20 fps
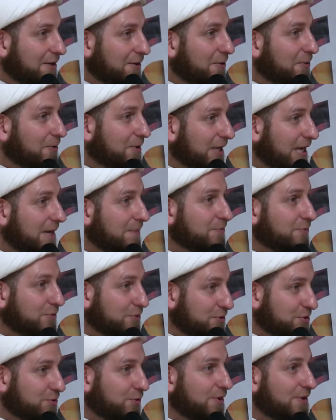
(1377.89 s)
who came to
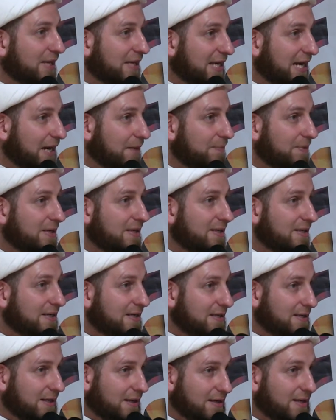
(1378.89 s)
destroy the Kaaba
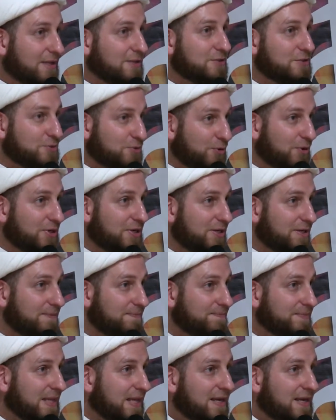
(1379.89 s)
and Allah destroyed him.